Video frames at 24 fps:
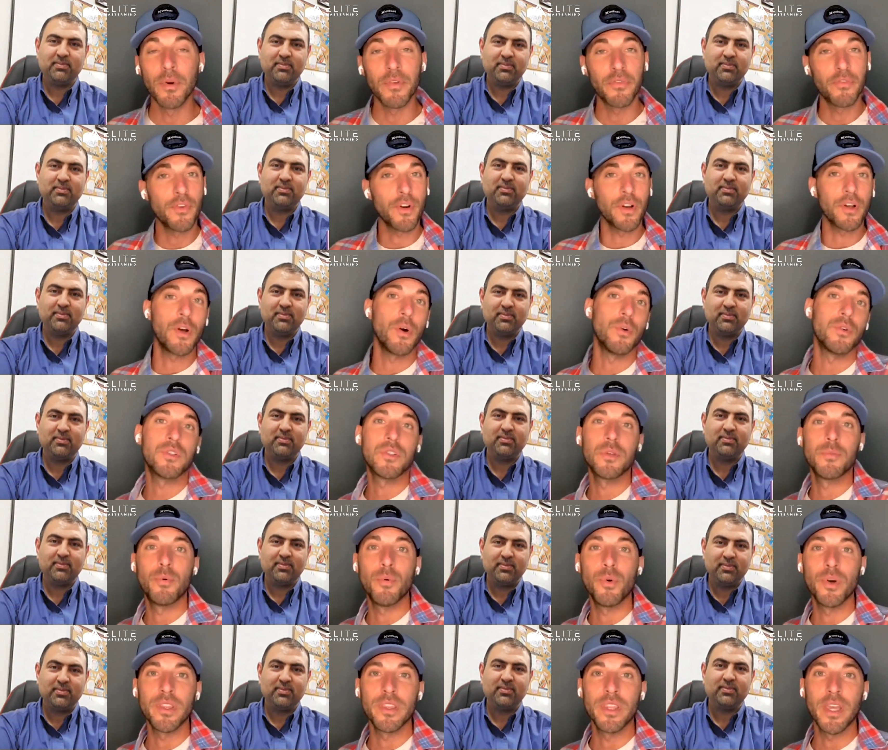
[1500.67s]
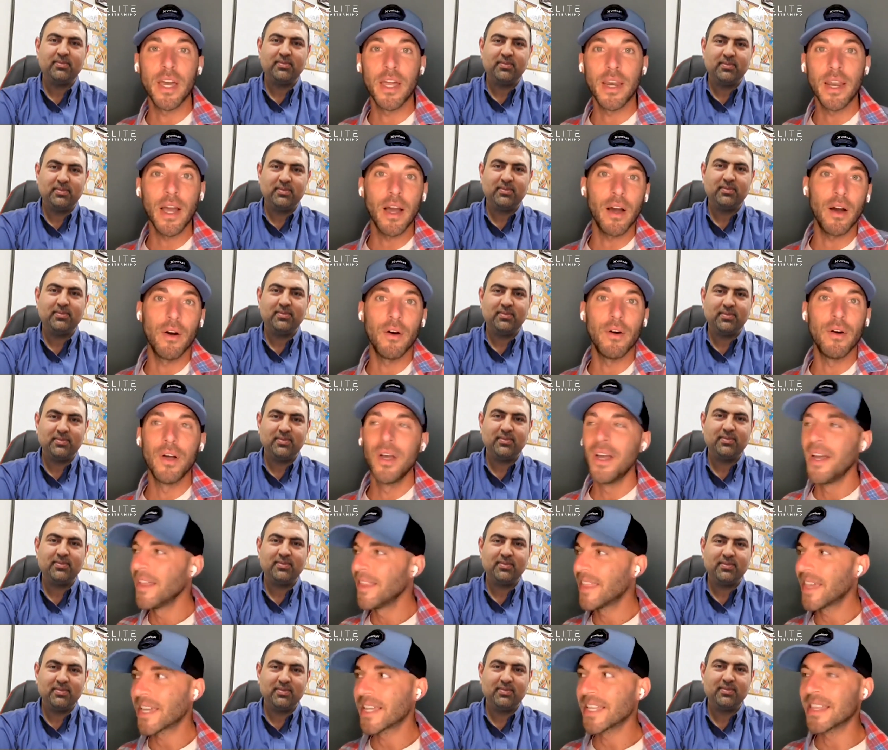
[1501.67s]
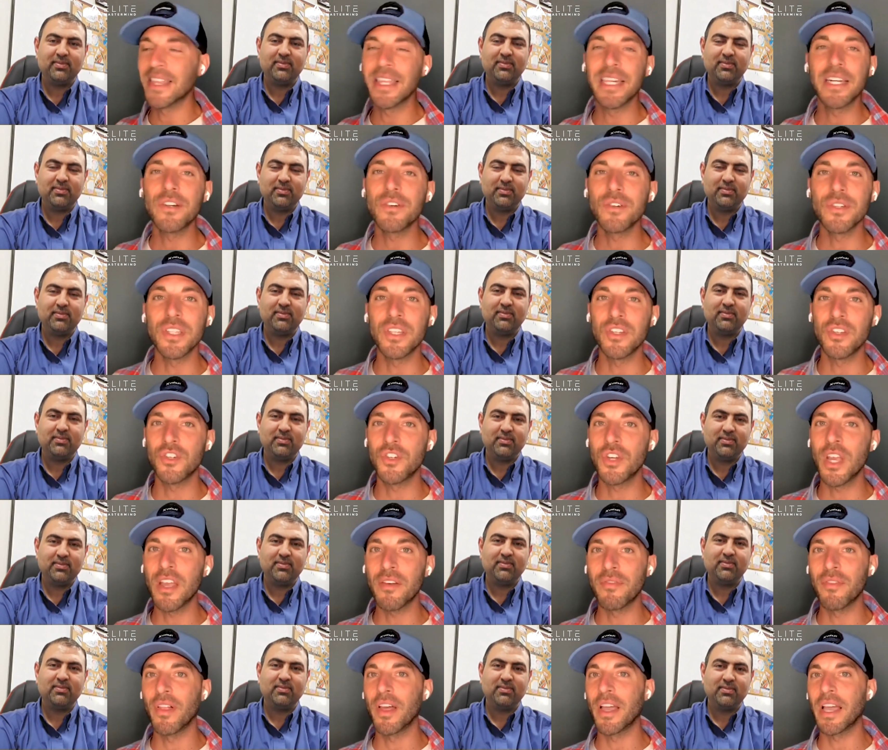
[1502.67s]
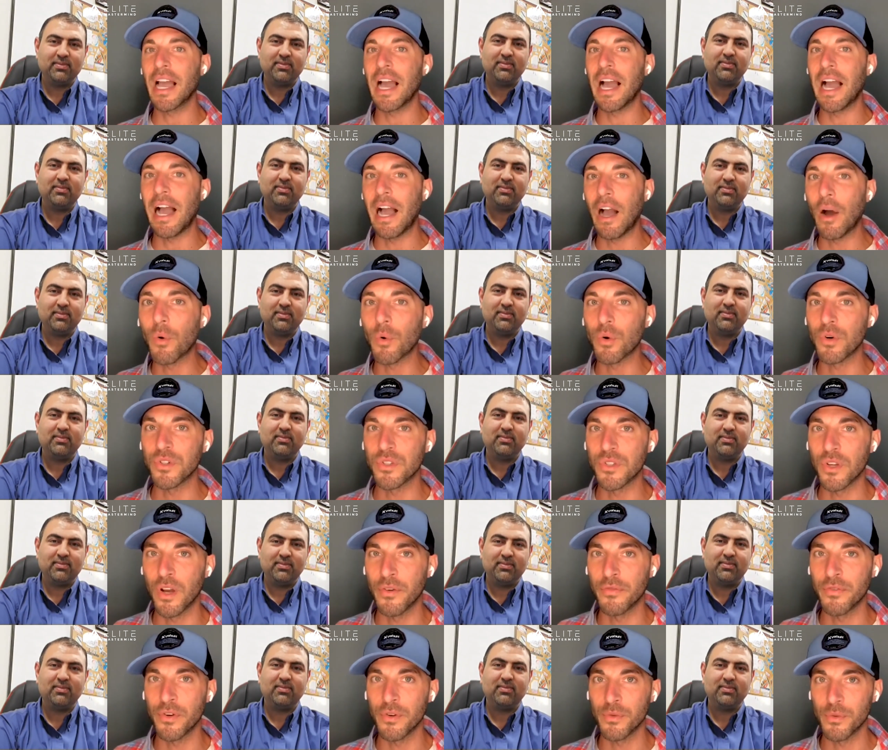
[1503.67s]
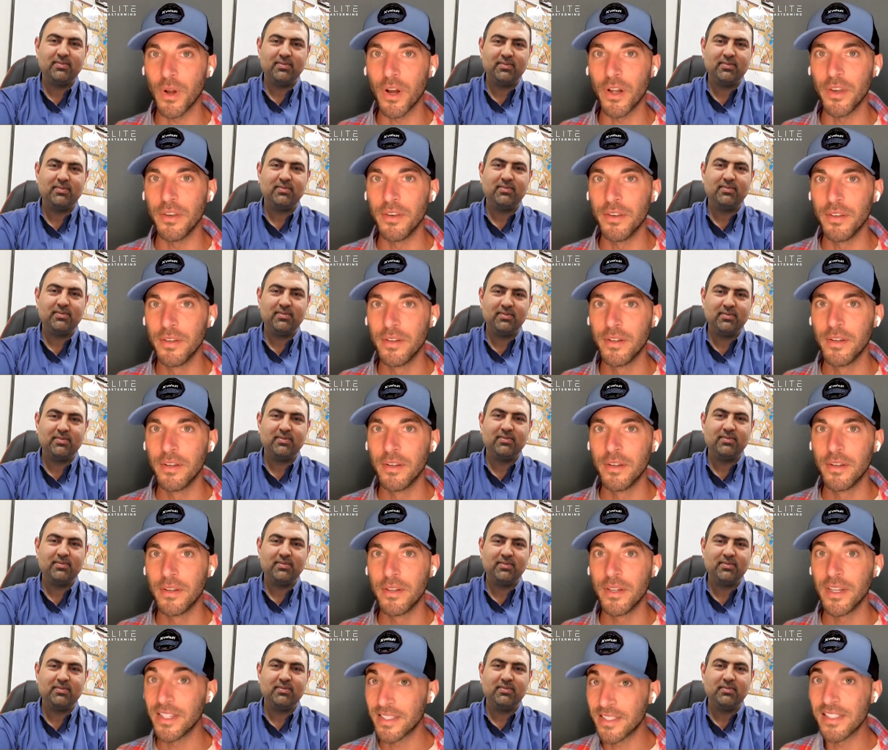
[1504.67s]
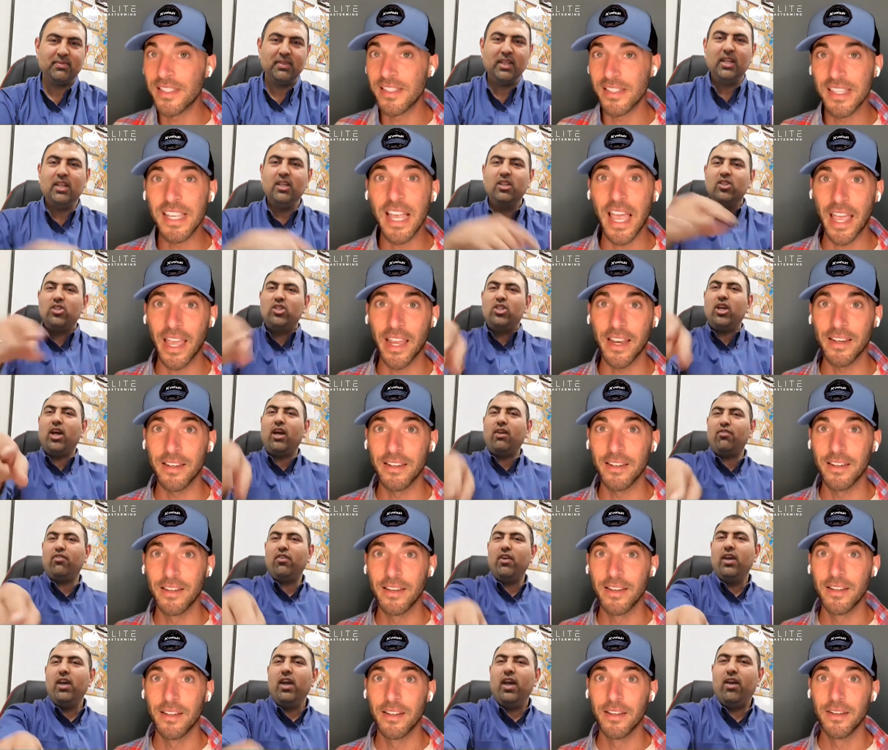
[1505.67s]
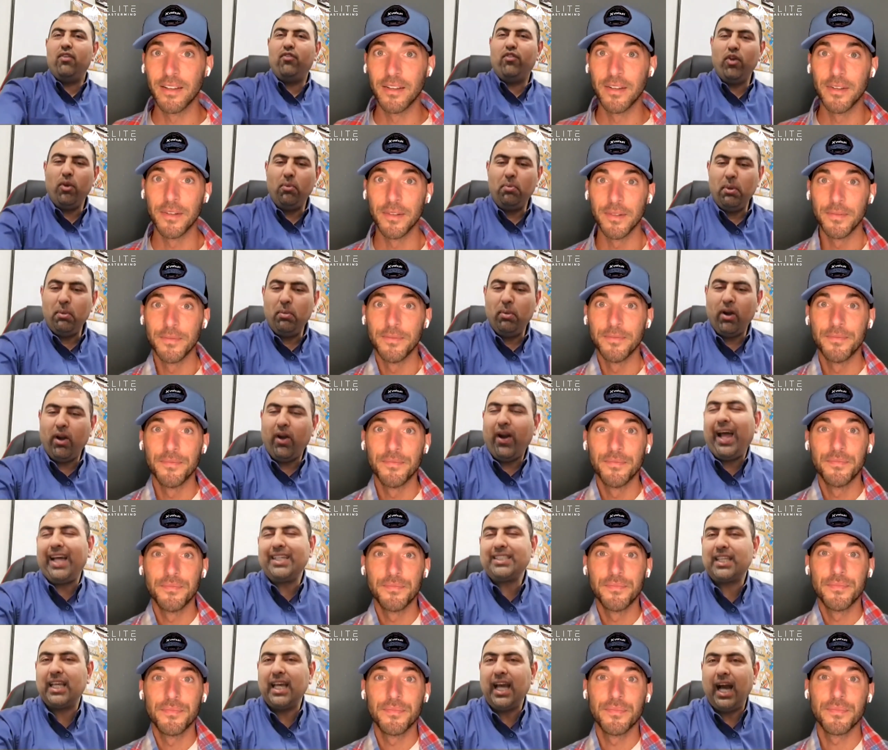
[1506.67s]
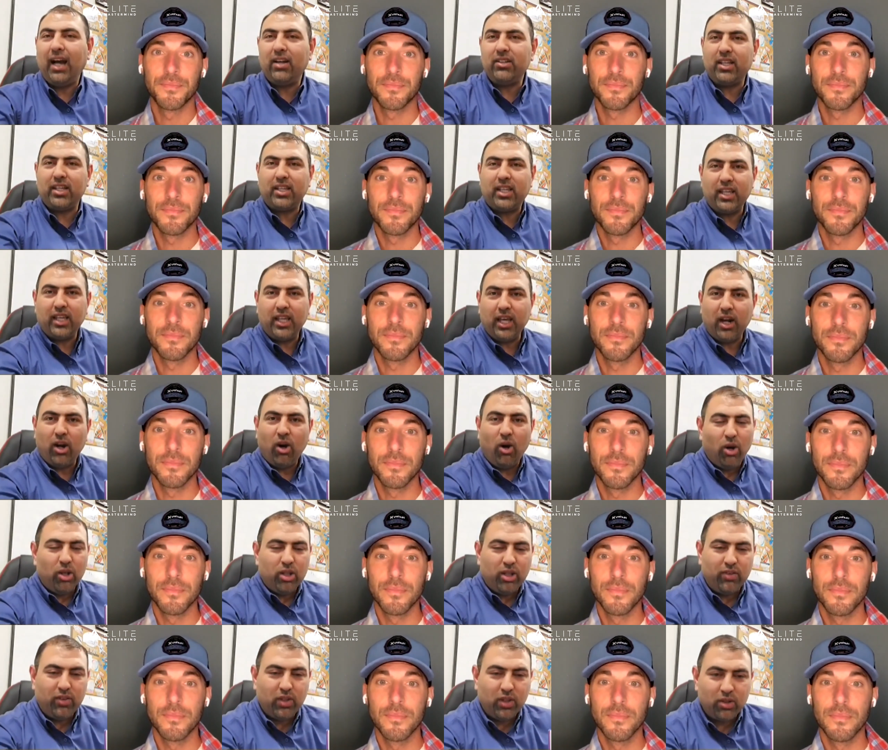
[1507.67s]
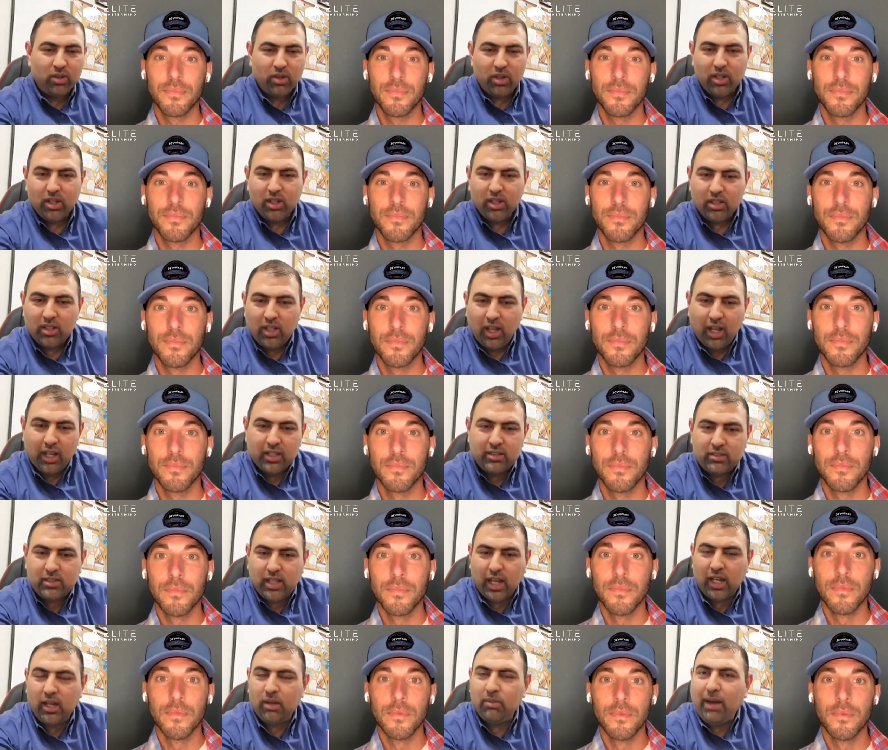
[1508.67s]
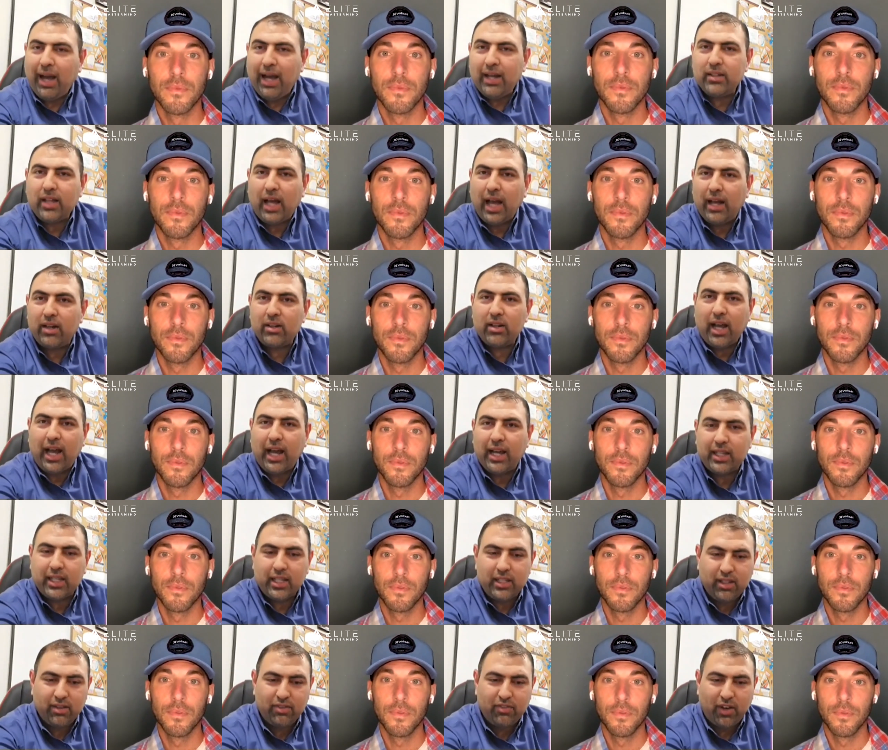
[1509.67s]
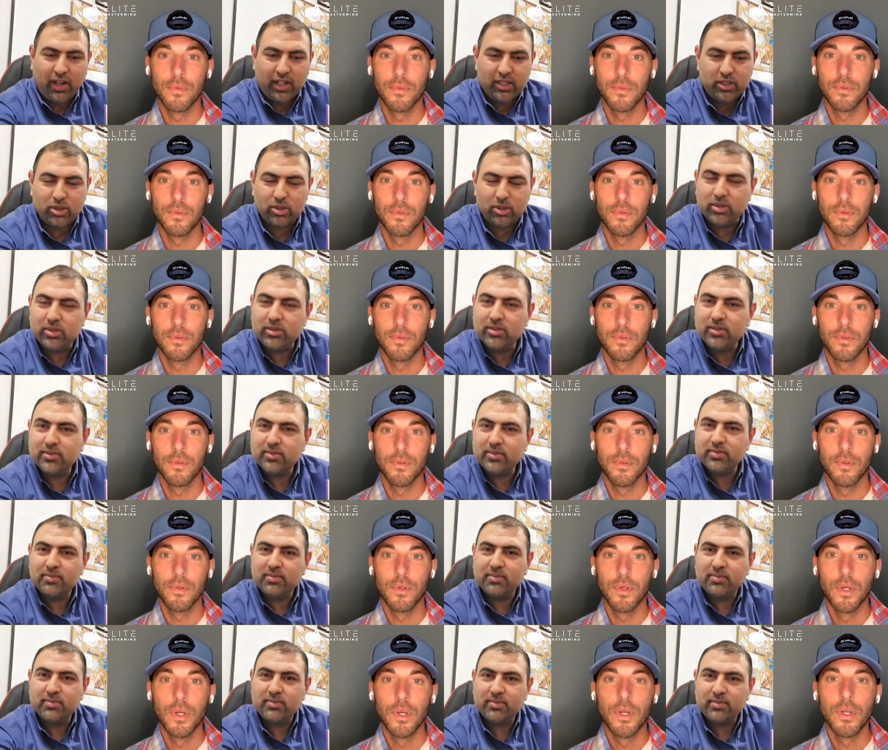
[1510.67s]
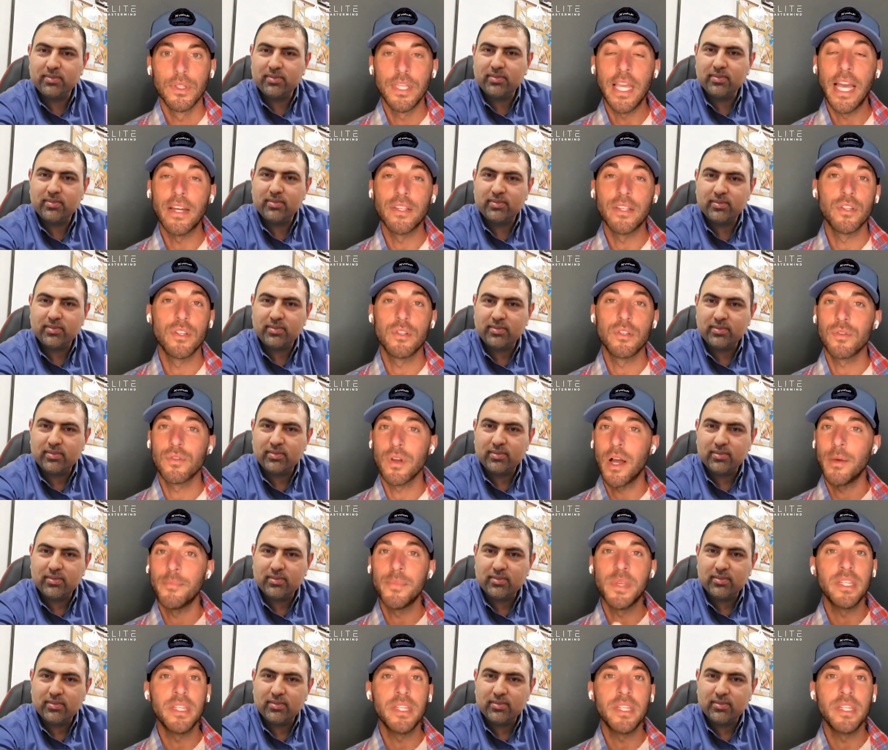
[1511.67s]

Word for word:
Speaker 1: for a coach to point that out, that could literally shave like hours off your run. It's insane. Jeff,
Speaker 2: a few people are asking how they can get a hold of you. Uh, tell them how, how, how can they find you?
Speaker 1: Yeah, just drop me a